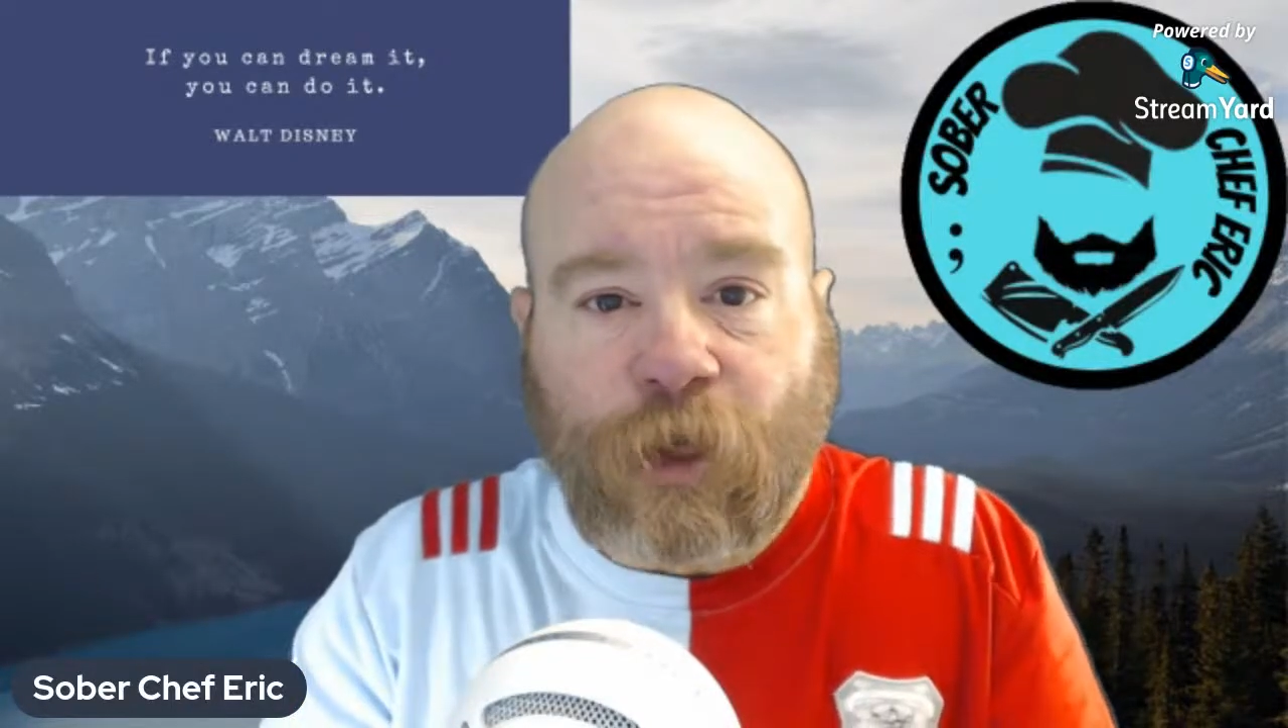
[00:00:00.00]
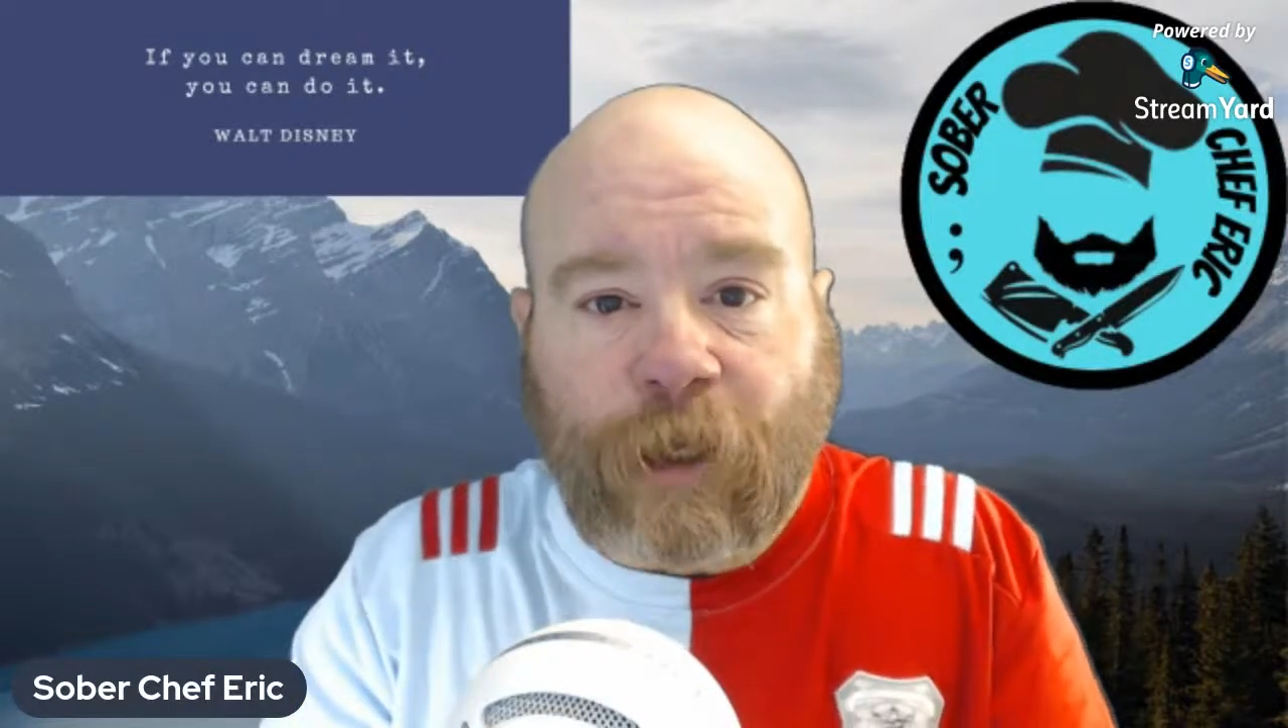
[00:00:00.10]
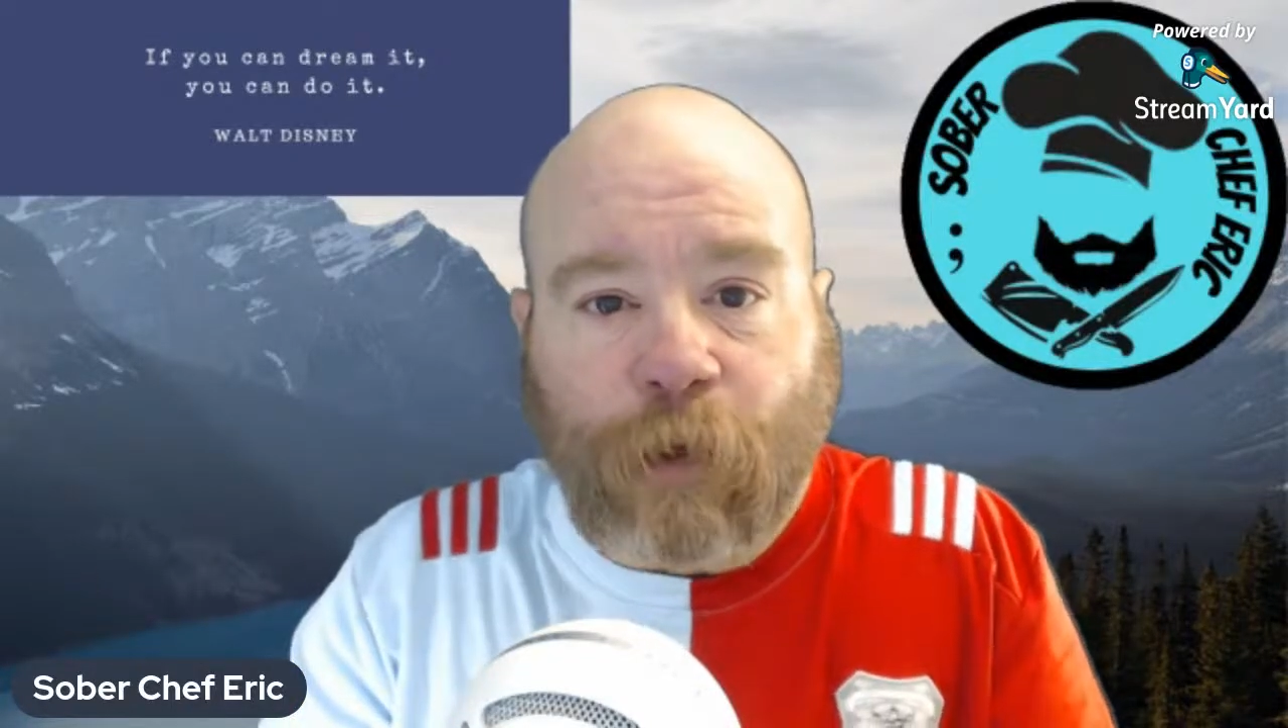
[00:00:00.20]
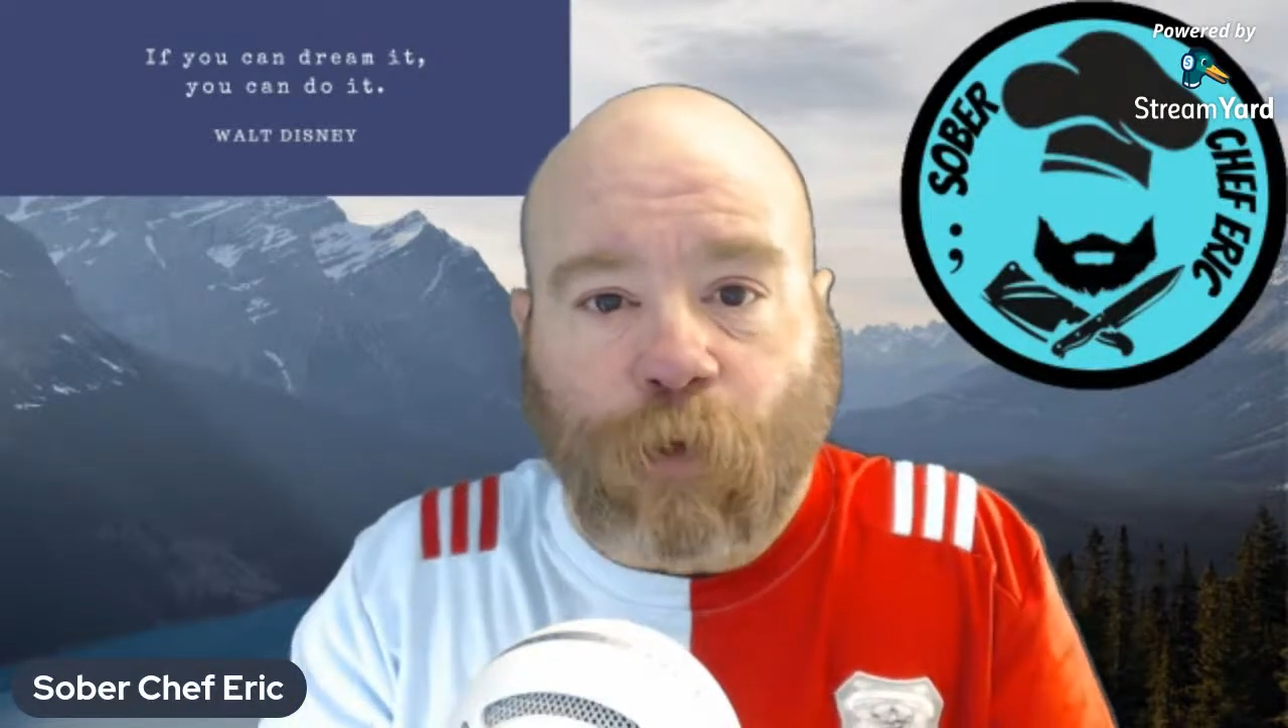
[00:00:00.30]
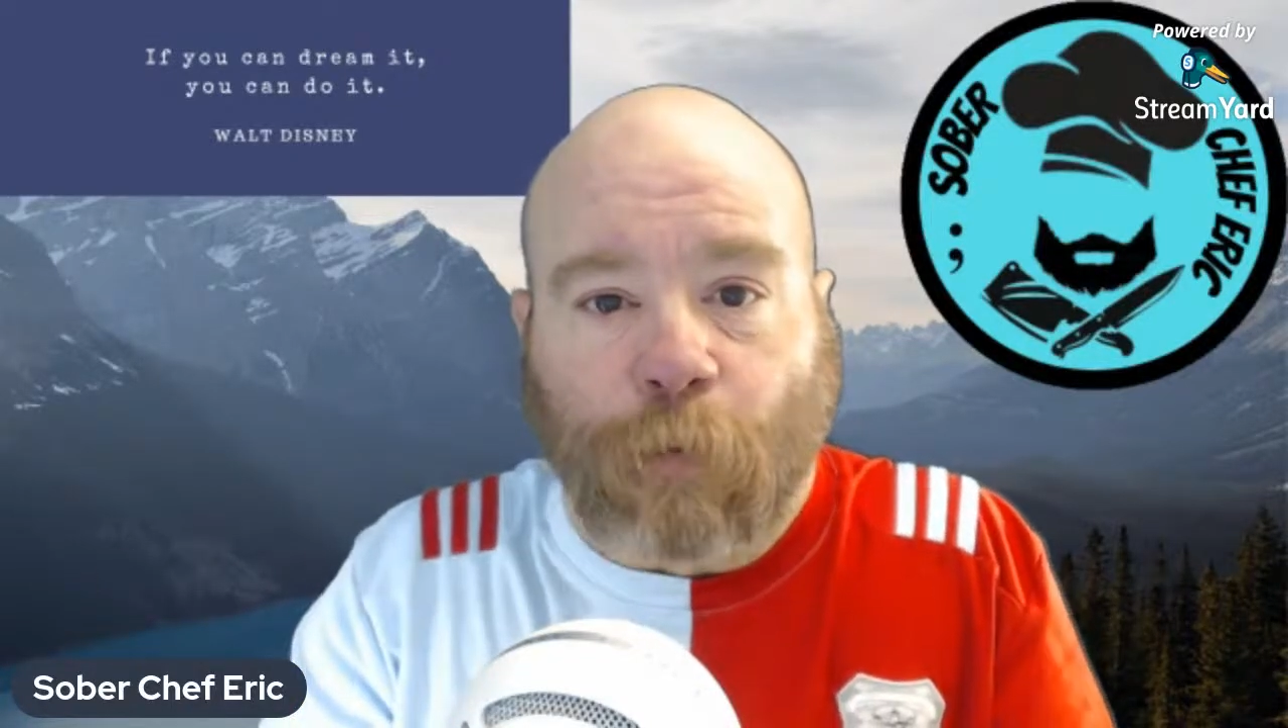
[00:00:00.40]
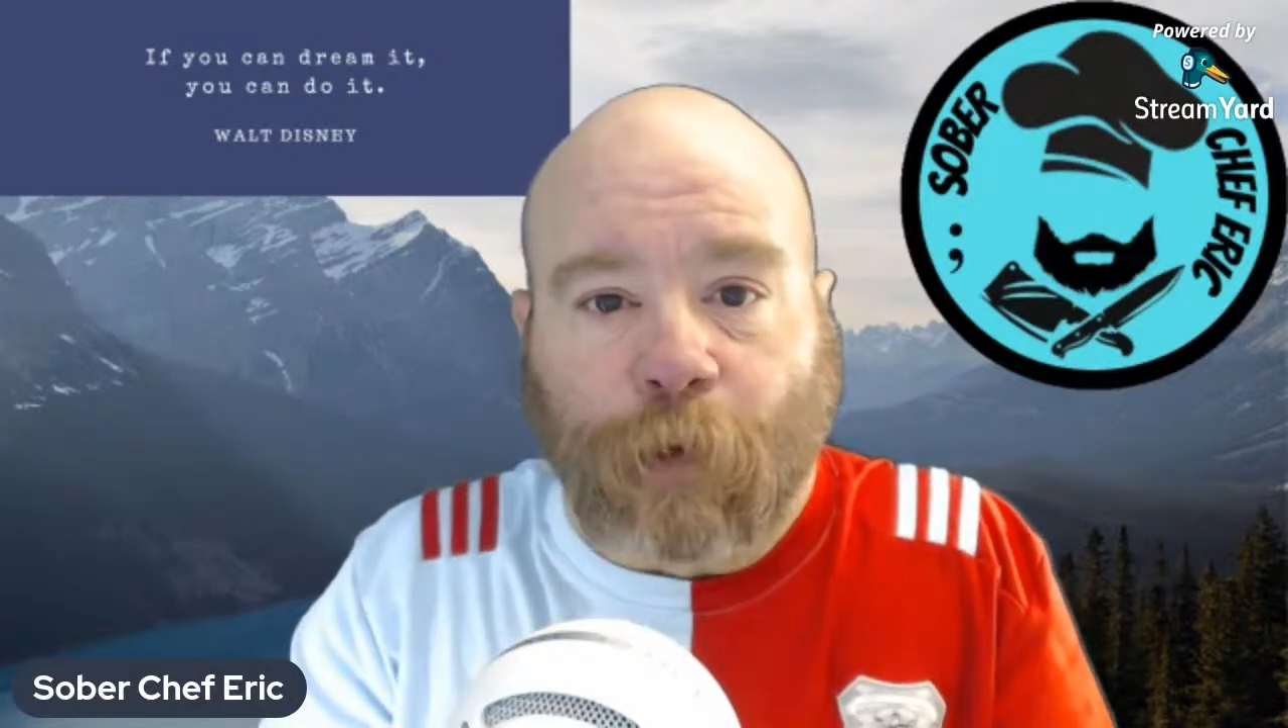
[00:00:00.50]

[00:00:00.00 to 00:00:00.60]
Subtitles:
equal